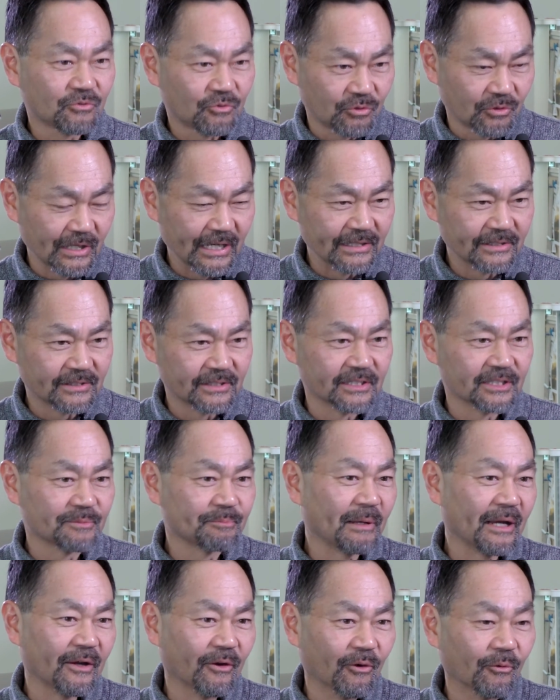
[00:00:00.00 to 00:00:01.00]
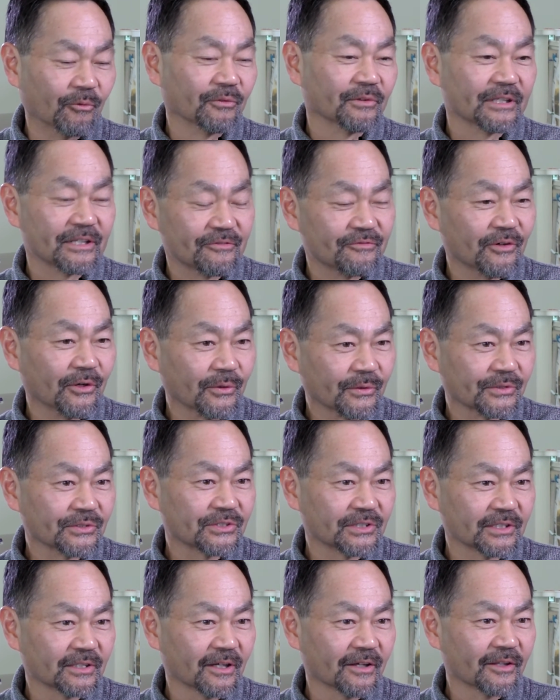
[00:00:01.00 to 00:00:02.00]
crisis by only
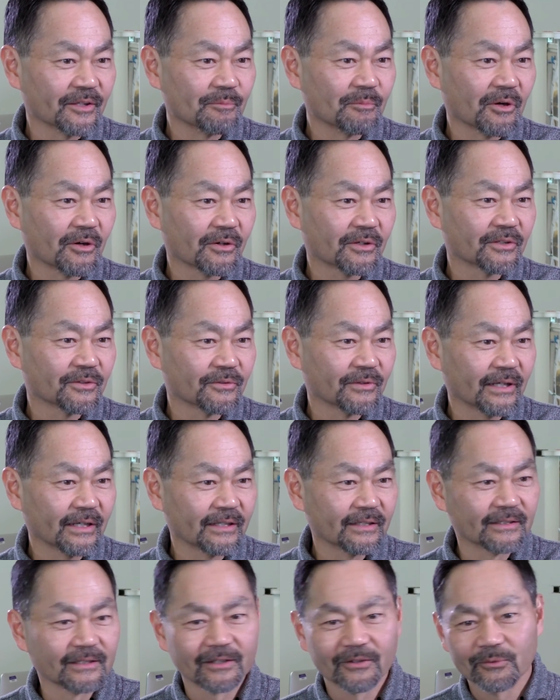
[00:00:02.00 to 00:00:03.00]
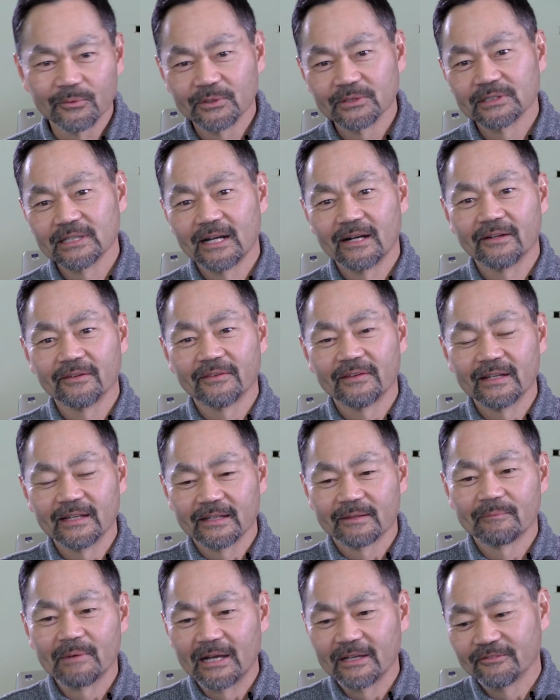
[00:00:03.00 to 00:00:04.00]
focusing on the market rate. In other words, I don't
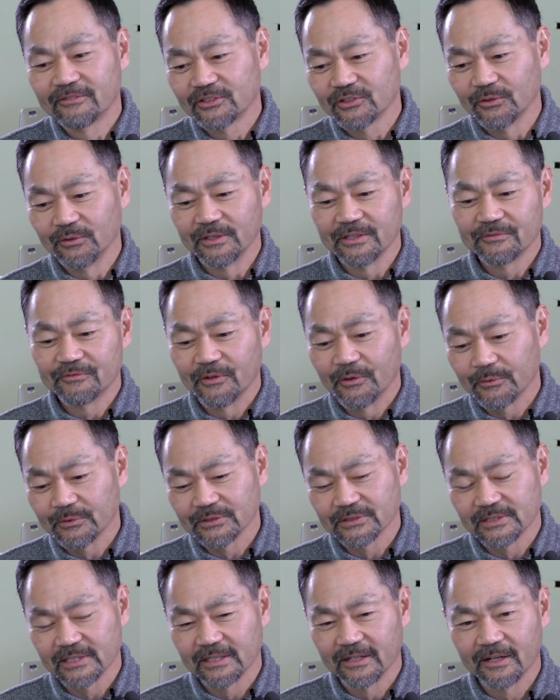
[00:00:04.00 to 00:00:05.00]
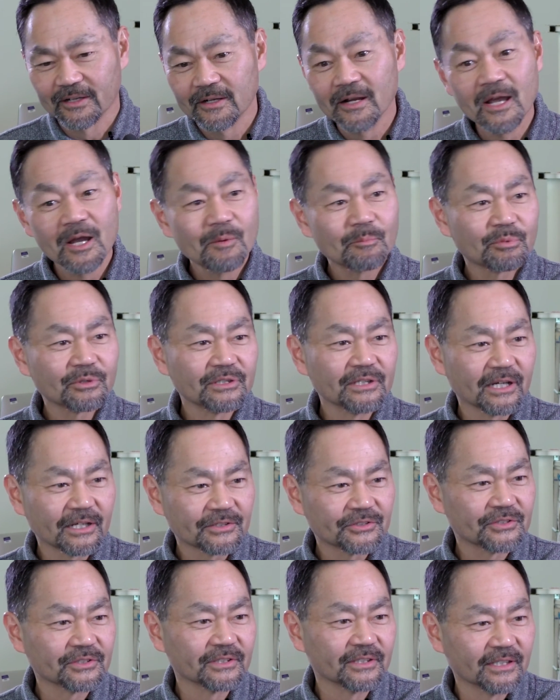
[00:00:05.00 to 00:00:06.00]
think by solely focusing on
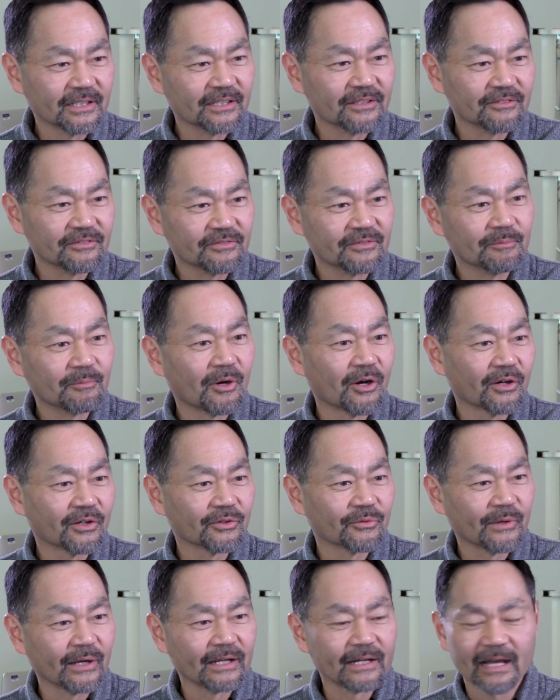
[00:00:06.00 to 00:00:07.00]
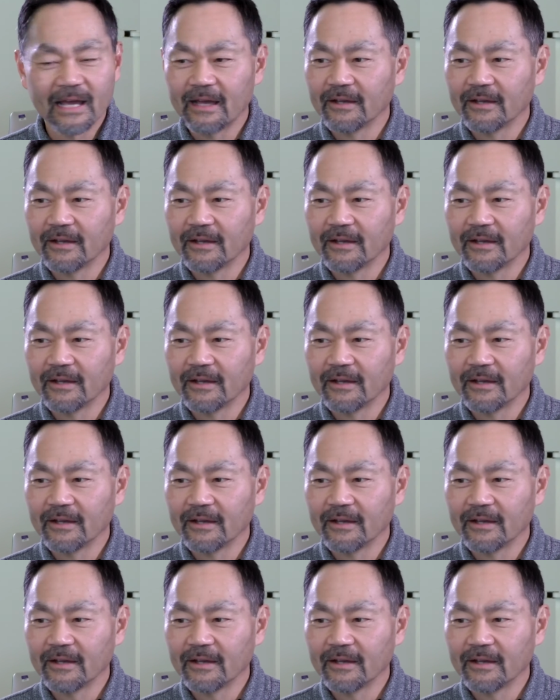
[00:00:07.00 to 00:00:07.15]
production of market rate